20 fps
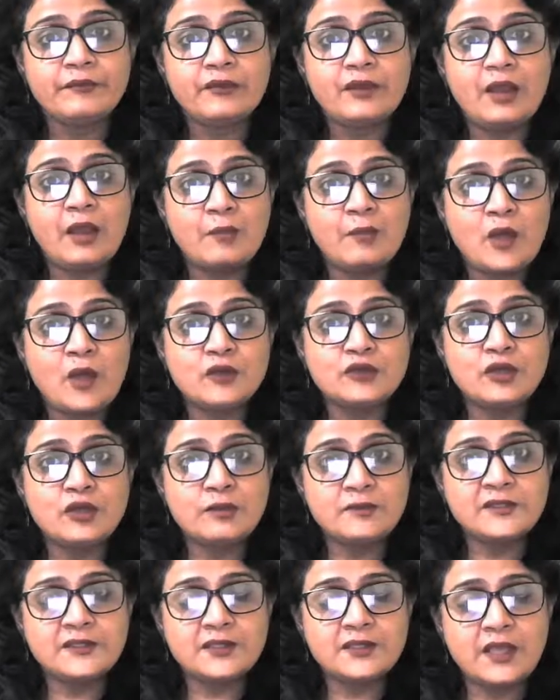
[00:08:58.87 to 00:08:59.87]
about your
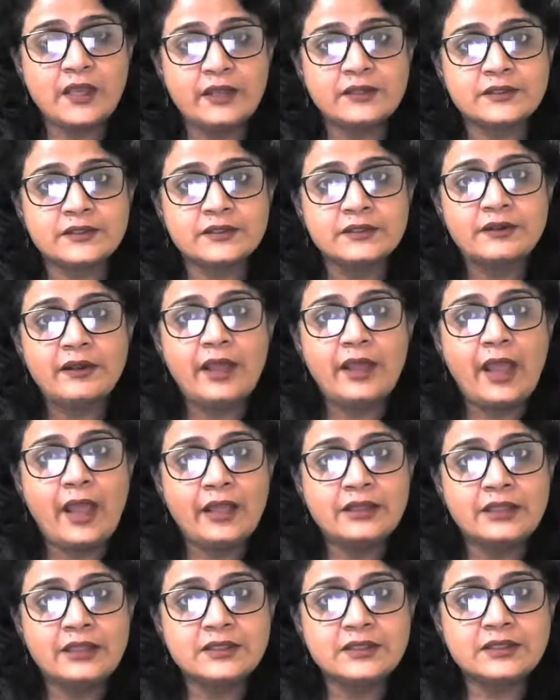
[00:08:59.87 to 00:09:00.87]
mistakes,
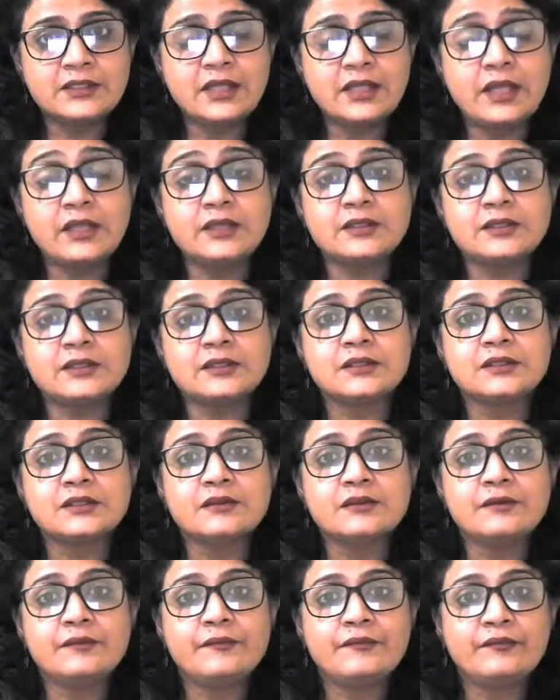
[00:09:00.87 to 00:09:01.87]
and these things
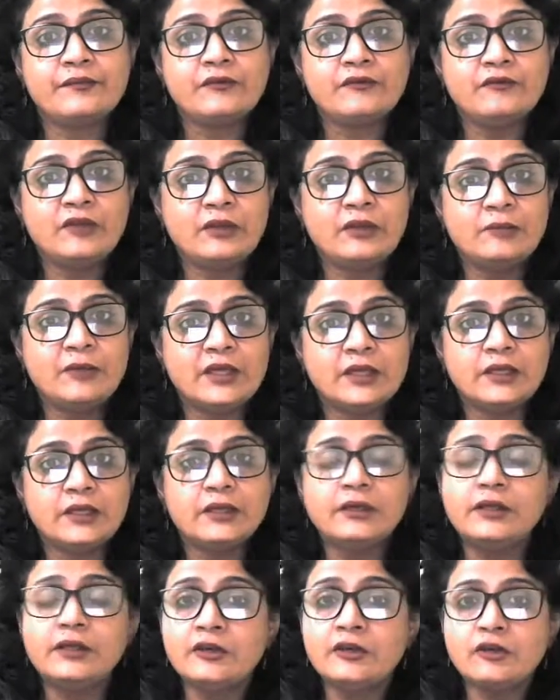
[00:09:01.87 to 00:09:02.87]
will be
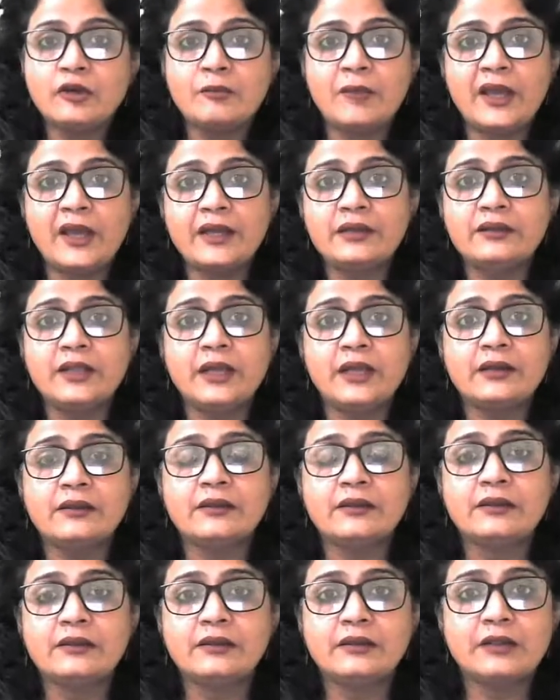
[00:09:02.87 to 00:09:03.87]
clear in your mind
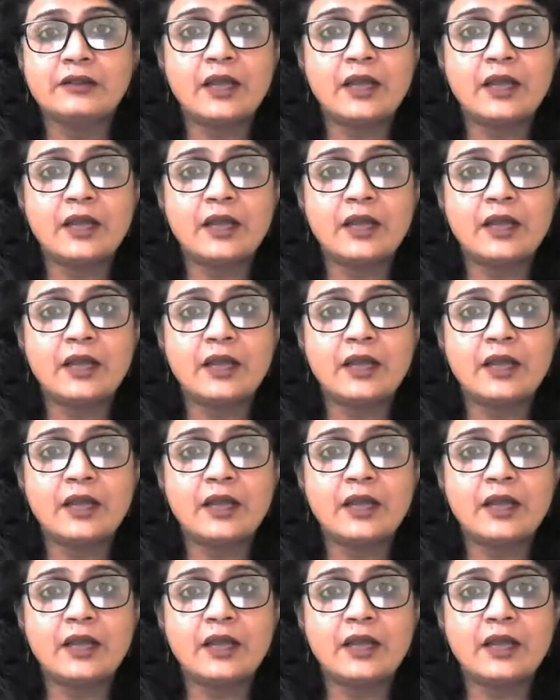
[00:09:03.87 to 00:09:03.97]
that they